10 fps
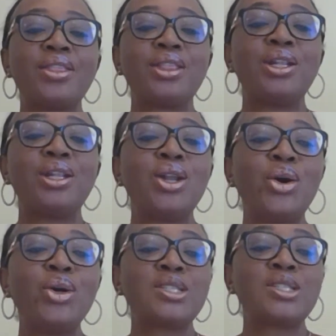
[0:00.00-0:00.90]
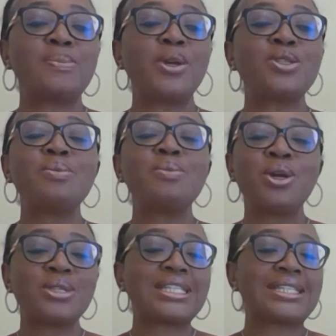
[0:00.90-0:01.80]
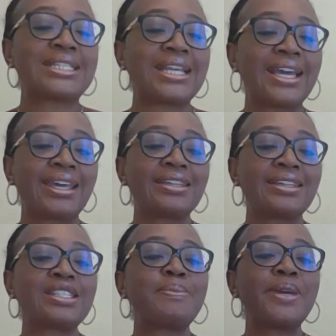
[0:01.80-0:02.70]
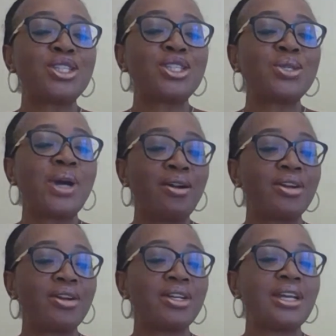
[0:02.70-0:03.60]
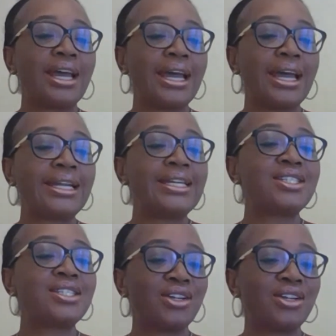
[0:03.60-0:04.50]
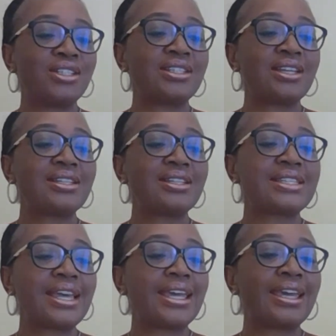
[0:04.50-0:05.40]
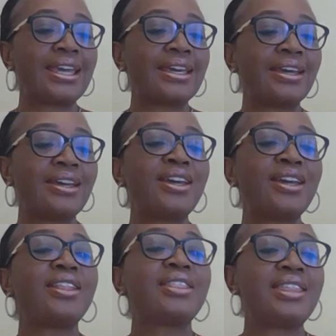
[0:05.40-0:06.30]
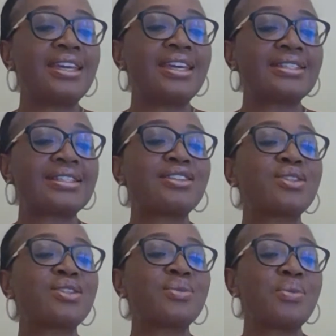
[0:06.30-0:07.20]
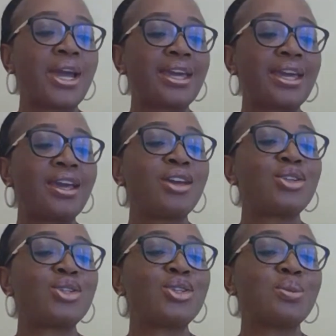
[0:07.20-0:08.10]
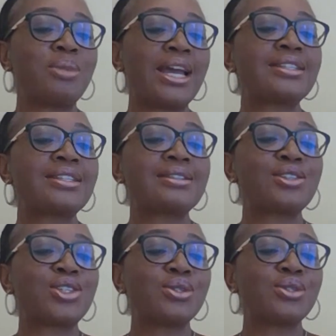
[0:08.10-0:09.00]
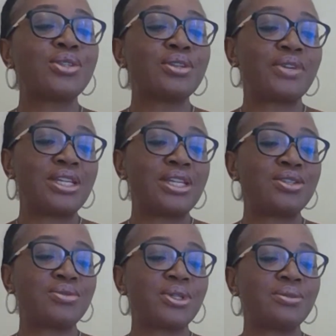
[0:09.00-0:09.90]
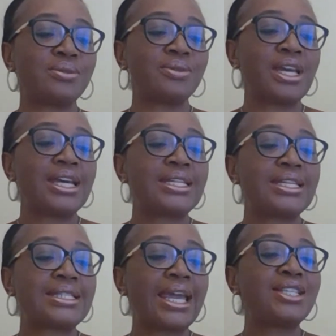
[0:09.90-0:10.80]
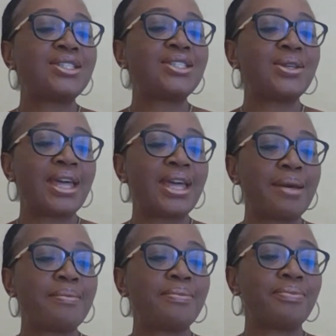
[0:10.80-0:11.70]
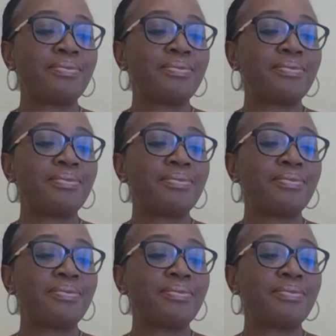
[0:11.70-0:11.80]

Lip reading: "The Lord spoke to Moses saying, speak to Aaron and his sons saying, this is the way you shall bless the children of Israel. Say to them,